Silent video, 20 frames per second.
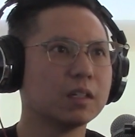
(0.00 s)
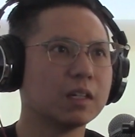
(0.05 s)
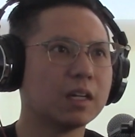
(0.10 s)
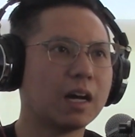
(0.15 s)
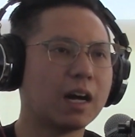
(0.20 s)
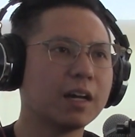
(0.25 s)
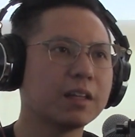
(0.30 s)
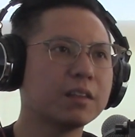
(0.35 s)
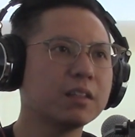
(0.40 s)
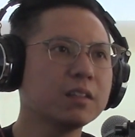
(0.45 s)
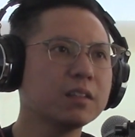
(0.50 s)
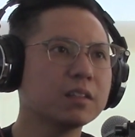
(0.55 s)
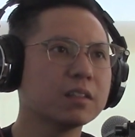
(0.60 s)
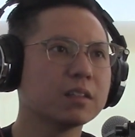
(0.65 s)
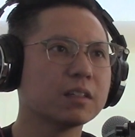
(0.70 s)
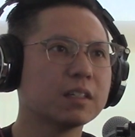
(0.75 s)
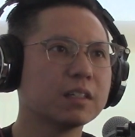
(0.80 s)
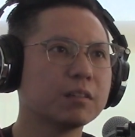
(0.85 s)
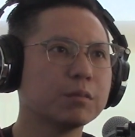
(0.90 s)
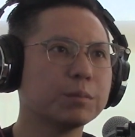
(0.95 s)
I think that
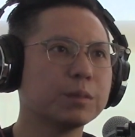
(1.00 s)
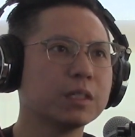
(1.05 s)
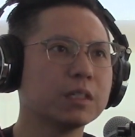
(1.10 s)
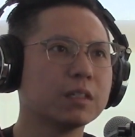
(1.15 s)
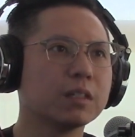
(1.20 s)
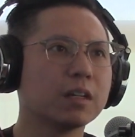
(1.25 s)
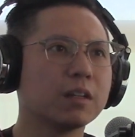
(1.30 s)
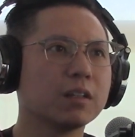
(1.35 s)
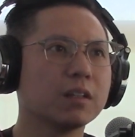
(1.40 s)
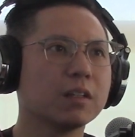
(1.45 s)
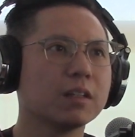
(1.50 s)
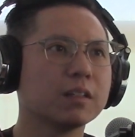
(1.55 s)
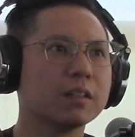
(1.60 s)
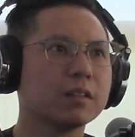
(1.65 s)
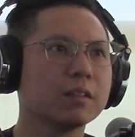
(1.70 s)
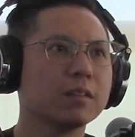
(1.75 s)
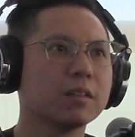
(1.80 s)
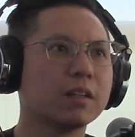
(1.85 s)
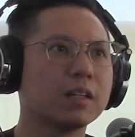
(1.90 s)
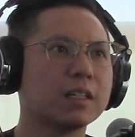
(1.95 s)
it'll be a
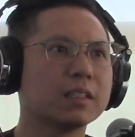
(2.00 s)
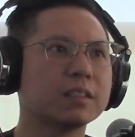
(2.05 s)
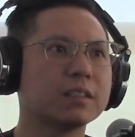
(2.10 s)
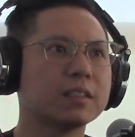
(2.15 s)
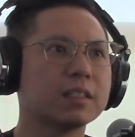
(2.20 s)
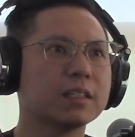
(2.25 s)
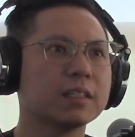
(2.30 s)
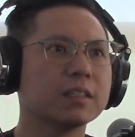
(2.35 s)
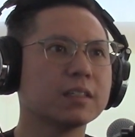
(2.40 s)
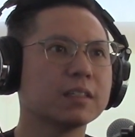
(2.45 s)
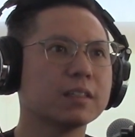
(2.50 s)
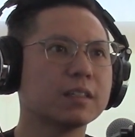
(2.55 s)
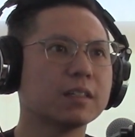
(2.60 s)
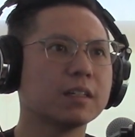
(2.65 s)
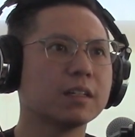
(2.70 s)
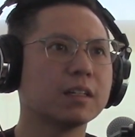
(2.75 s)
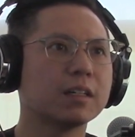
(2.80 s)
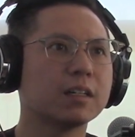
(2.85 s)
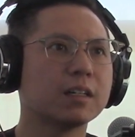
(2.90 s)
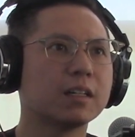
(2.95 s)
lot
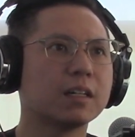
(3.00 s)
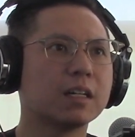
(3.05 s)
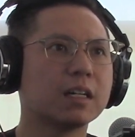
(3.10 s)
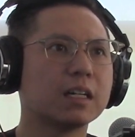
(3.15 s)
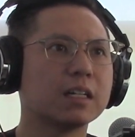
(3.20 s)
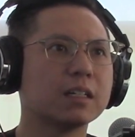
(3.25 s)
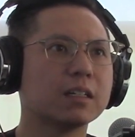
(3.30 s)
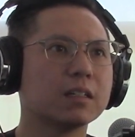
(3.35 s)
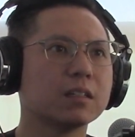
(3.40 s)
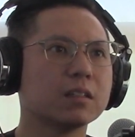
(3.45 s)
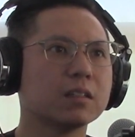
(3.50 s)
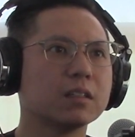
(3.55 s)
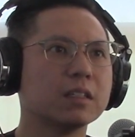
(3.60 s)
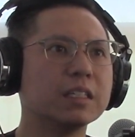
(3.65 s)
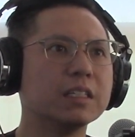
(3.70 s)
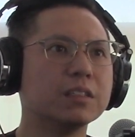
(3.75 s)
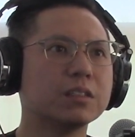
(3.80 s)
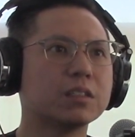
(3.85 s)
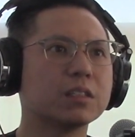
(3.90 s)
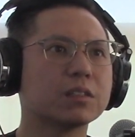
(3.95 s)

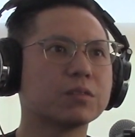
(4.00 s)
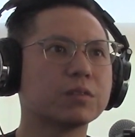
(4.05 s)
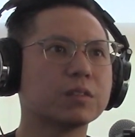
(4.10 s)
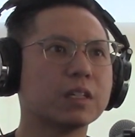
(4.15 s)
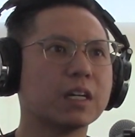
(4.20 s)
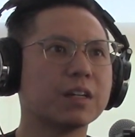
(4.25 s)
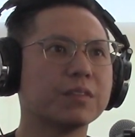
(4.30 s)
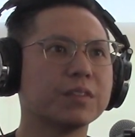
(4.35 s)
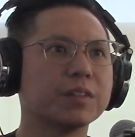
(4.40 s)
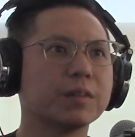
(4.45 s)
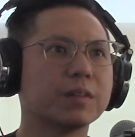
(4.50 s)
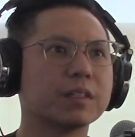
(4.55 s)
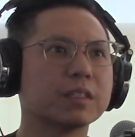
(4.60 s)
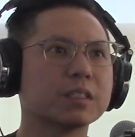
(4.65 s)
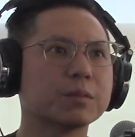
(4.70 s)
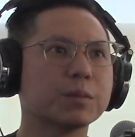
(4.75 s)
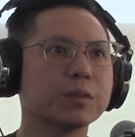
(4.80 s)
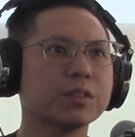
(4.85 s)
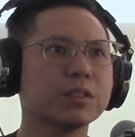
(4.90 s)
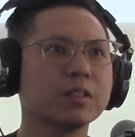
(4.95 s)
easier for everyone,
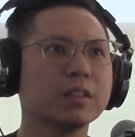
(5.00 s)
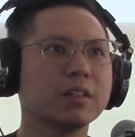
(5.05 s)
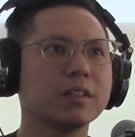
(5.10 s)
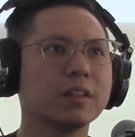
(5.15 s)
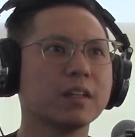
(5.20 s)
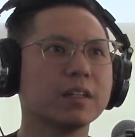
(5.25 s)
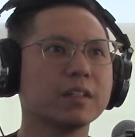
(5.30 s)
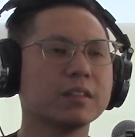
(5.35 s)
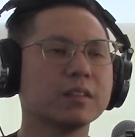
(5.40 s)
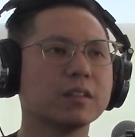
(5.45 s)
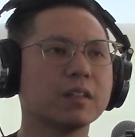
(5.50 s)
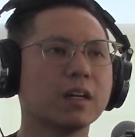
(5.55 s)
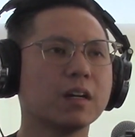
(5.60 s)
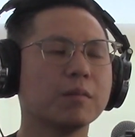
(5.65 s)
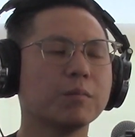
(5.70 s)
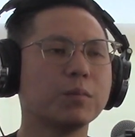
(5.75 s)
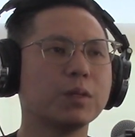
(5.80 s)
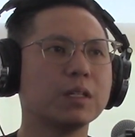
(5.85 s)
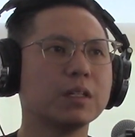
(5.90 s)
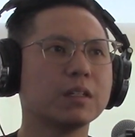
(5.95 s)
especially like not
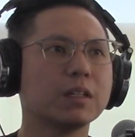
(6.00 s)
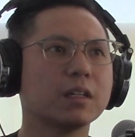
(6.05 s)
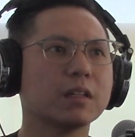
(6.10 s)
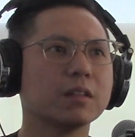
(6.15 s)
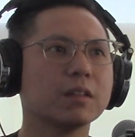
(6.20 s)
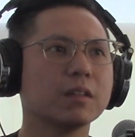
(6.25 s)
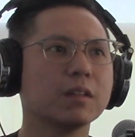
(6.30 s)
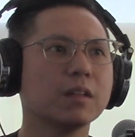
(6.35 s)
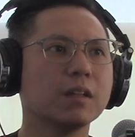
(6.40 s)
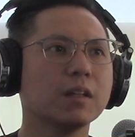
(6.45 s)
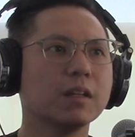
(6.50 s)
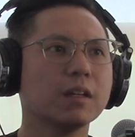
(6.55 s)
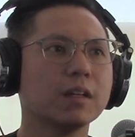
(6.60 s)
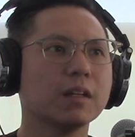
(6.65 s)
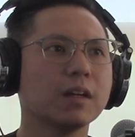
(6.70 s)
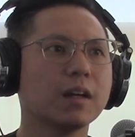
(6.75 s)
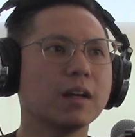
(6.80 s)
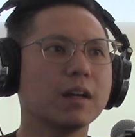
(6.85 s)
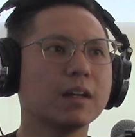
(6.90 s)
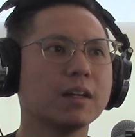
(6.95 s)
being.
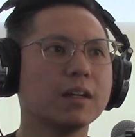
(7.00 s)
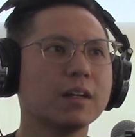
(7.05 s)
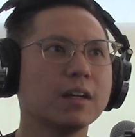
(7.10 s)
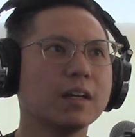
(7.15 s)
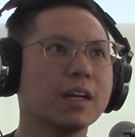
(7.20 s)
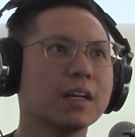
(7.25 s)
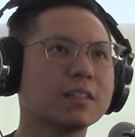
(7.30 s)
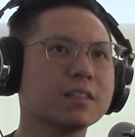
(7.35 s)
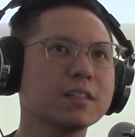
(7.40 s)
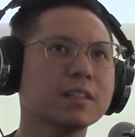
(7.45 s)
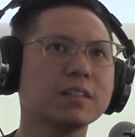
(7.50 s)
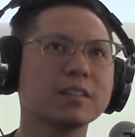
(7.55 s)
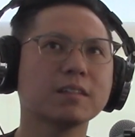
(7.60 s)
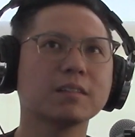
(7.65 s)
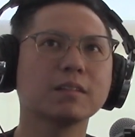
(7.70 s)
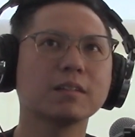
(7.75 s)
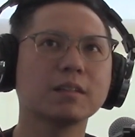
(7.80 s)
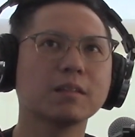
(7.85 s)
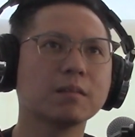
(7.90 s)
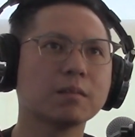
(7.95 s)
It's like
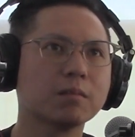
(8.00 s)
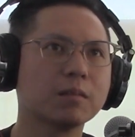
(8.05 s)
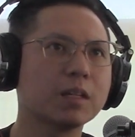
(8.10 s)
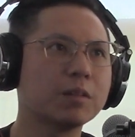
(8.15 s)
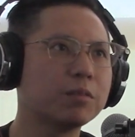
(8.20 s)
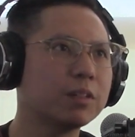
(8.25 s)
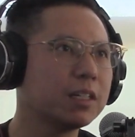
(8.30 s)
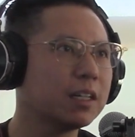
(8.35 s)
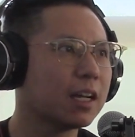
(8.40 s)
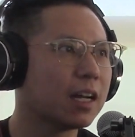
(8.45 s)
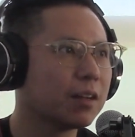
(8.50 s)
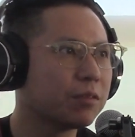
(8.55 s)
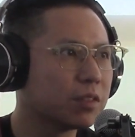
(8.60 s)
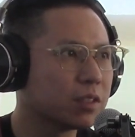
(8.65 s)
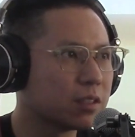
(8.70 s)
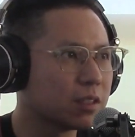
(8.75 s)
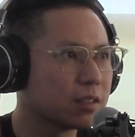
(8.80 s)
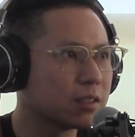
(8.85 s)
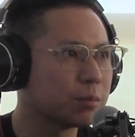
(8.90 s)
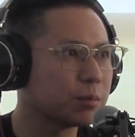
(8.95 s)
they already have the
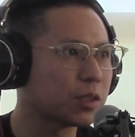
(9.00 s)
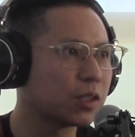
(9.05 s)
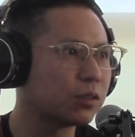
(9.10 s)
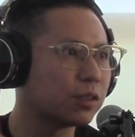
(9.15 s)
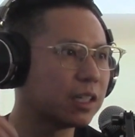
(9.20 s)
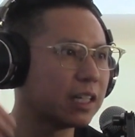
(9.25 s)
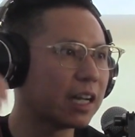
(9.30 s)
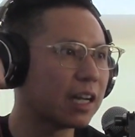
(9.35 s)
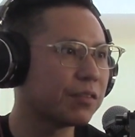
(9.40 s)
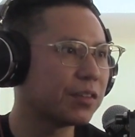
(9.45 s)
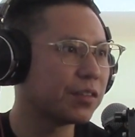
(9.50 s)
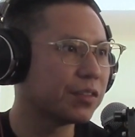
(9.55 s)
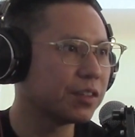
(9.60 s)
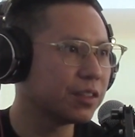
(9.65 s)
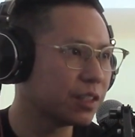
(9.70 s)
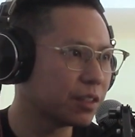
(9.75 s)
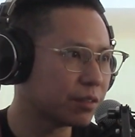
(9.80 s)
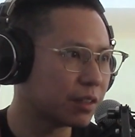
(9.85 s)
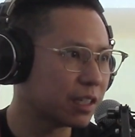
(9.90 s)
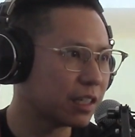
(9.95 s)
systems, they already have
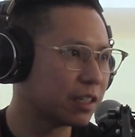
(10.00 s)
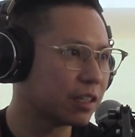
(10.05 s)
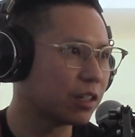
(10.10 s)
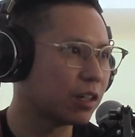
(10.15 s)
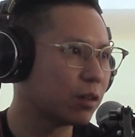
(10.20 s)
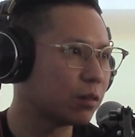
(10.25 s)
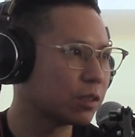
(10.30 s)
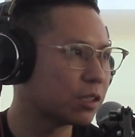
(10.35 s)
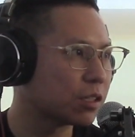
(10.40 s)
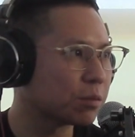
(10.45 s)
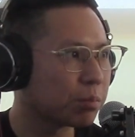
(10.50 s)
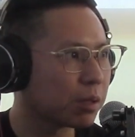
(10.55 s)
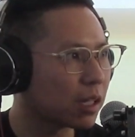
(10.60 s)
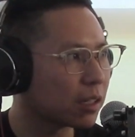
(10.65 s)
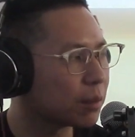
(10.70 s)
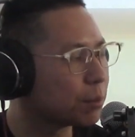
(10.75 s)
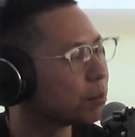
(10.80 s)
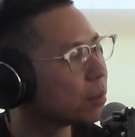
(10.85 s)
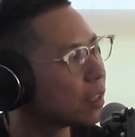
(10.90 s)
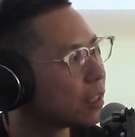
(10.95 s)
everything ready to go. It's just plug
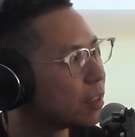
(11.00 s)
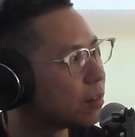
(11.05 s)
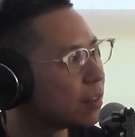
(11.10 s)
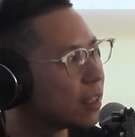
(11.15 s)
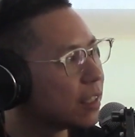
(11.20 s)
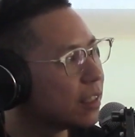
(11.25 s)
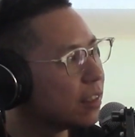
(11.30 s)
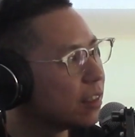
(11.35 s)
and play, right?